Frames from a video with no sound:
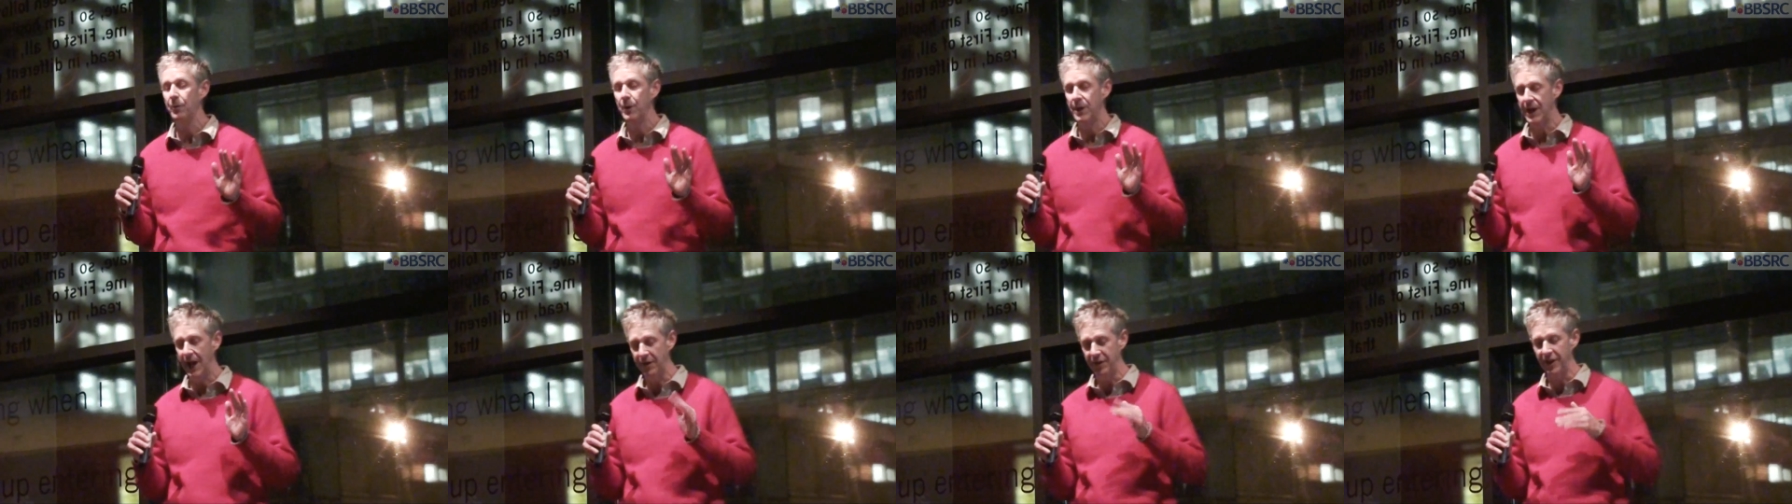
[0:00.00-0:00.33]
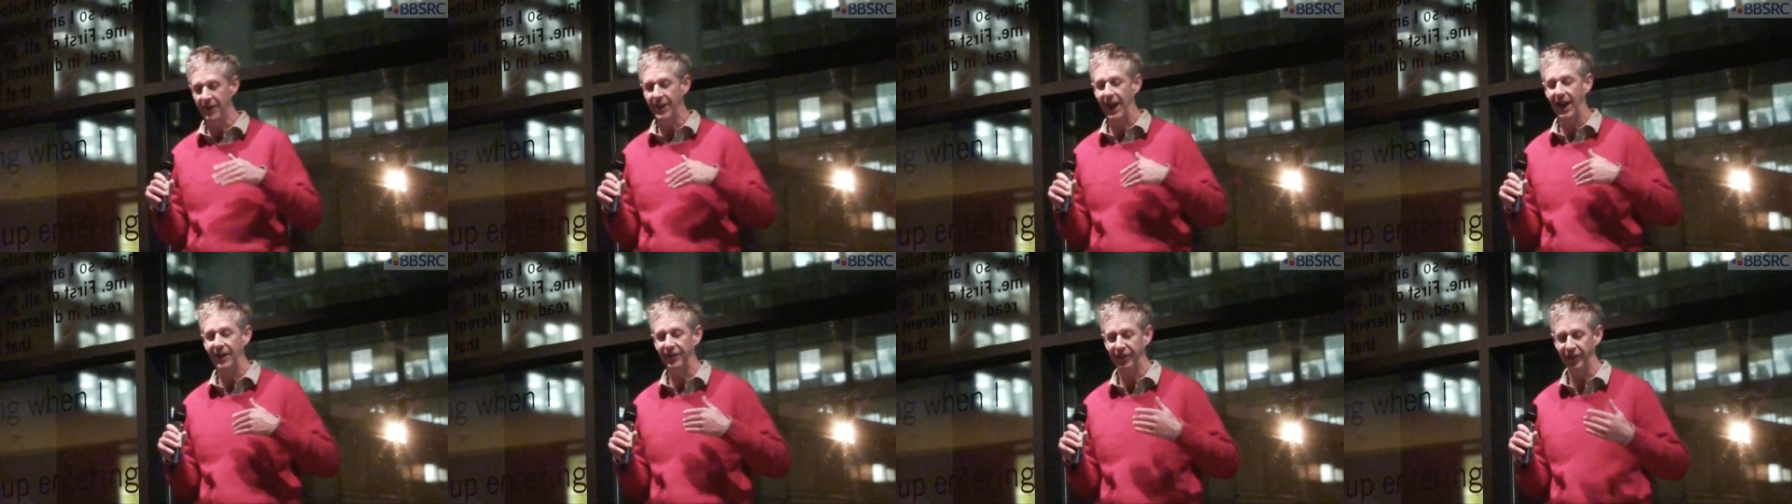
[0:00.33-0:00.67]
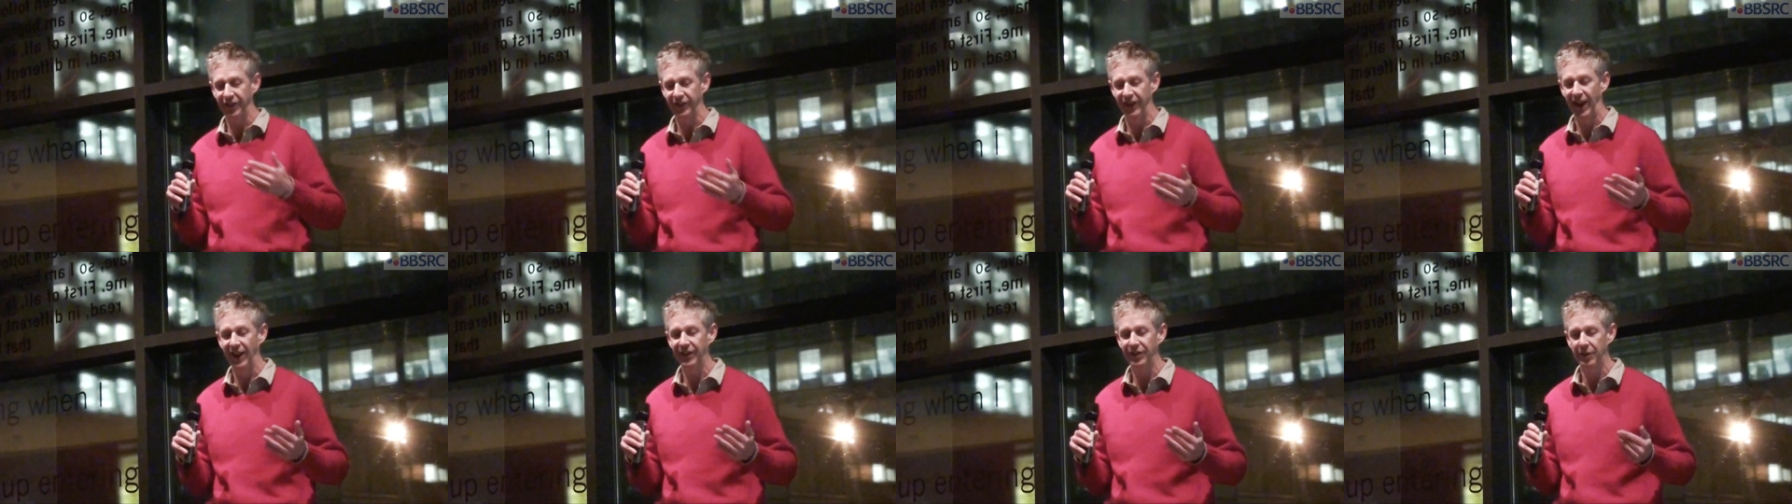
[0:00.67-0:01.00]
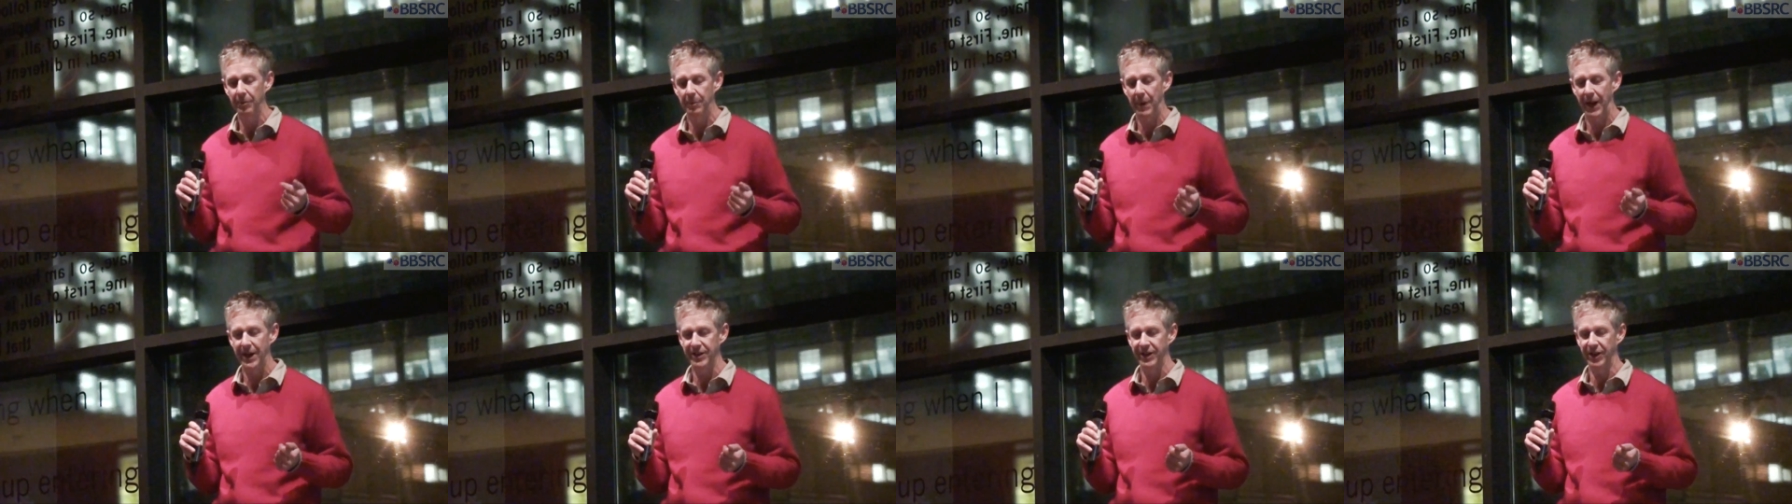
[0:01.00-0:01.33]
we know that that's
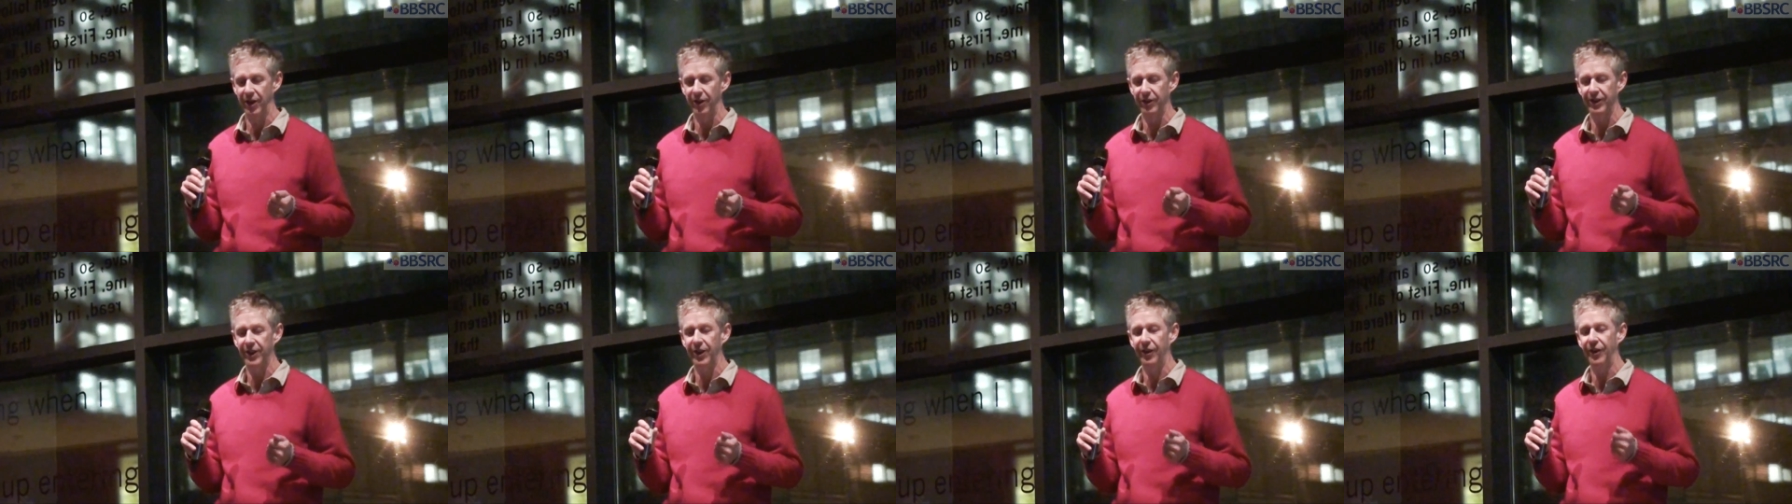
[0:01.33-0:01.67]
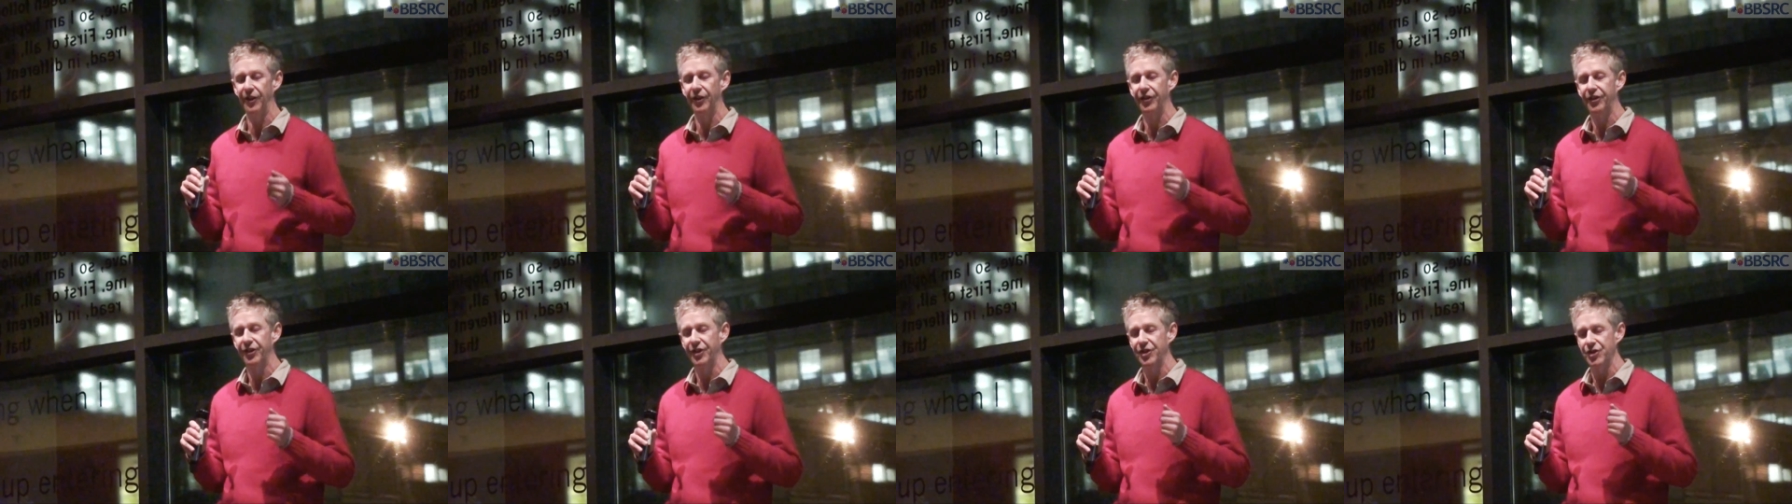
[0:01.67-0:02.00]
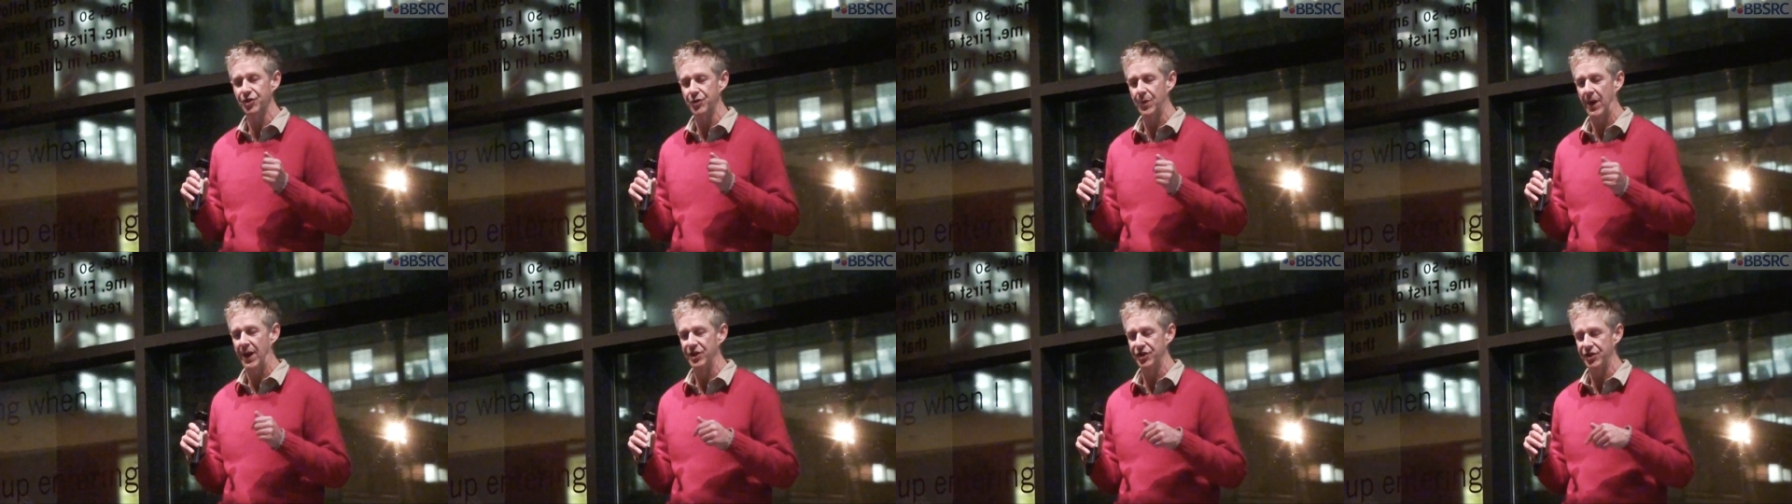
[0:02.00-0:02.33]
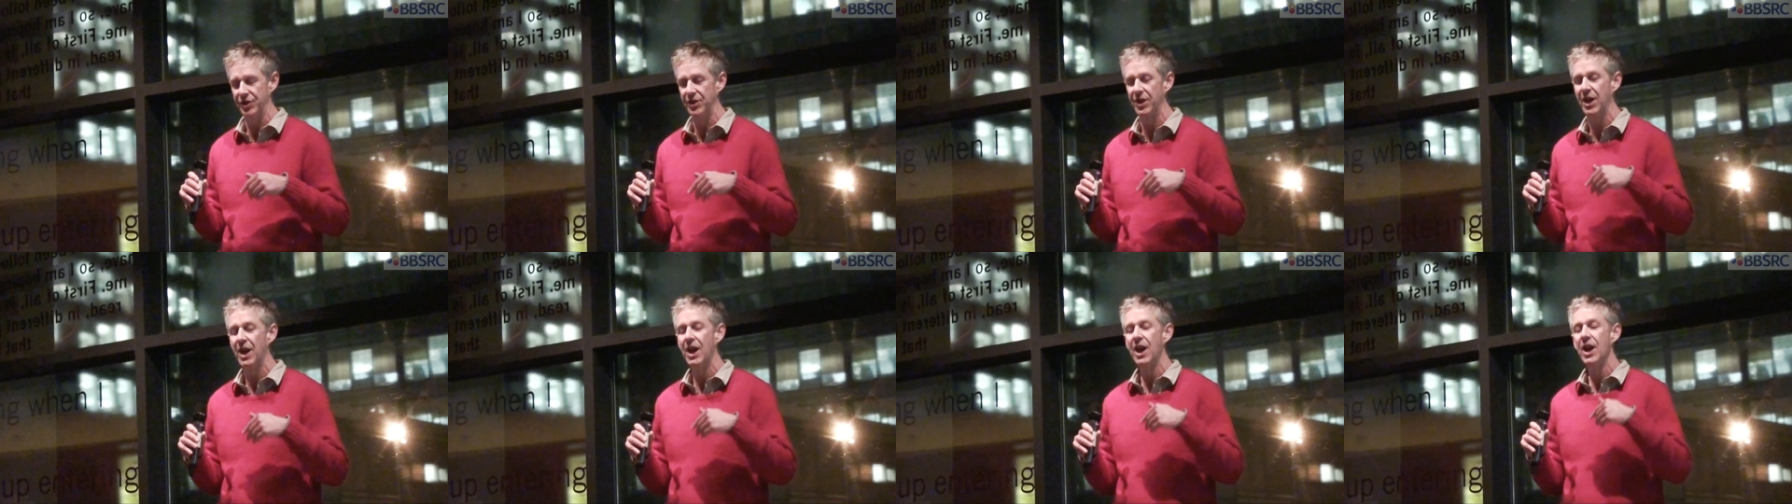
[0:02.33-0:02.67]
exacerbating our current
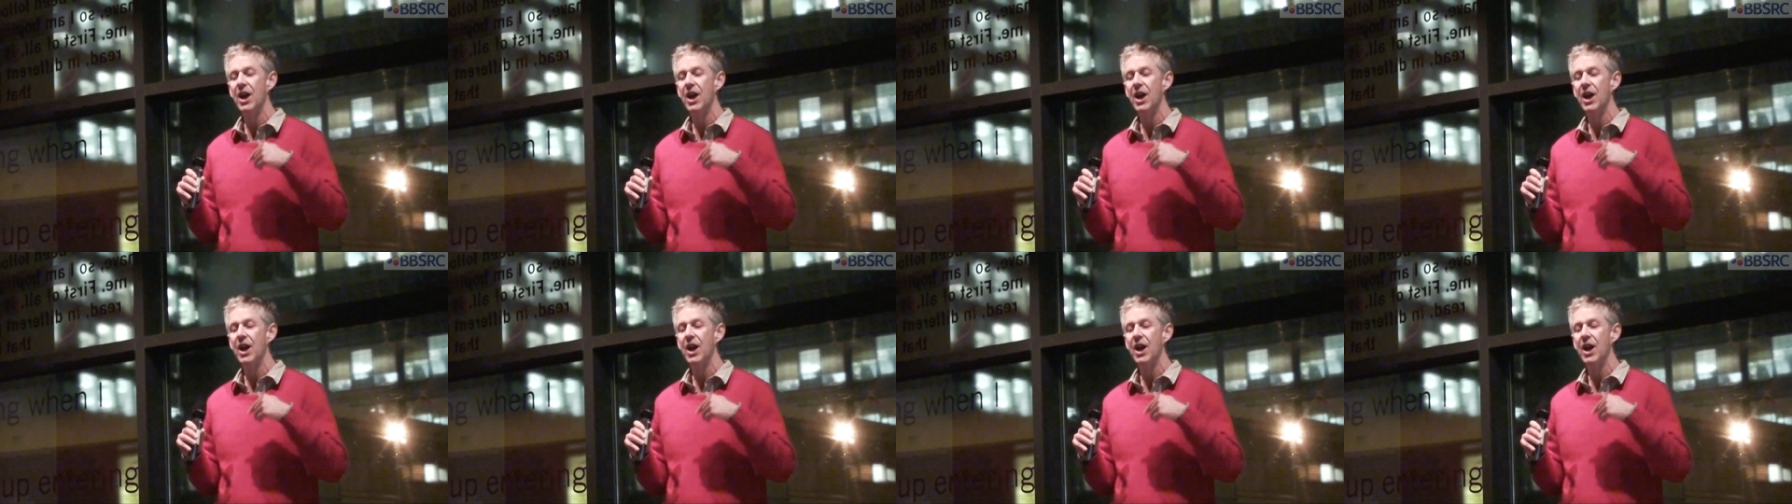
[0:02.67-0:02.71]
situation.